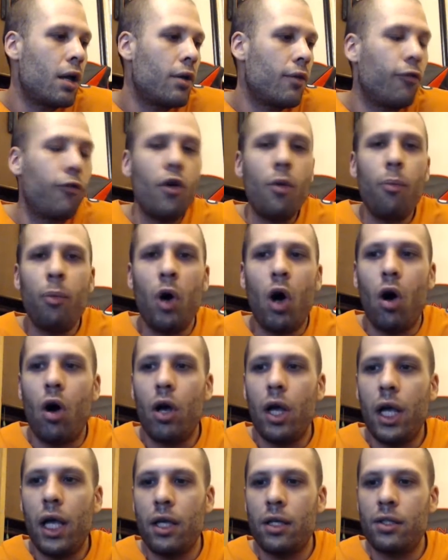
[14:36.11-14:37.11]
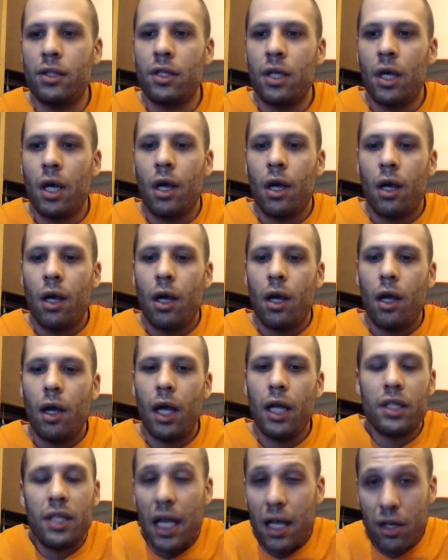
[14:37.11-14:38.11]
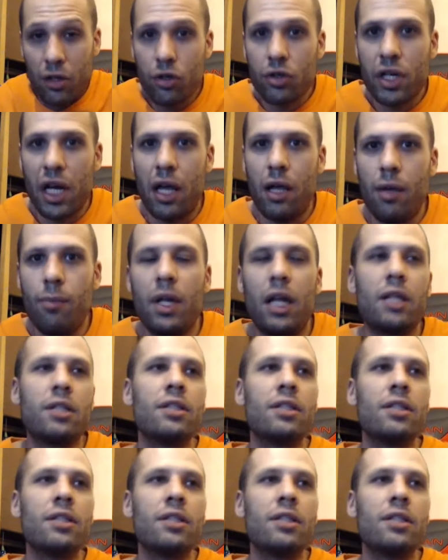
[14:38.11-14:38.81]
football is, it's entertainment.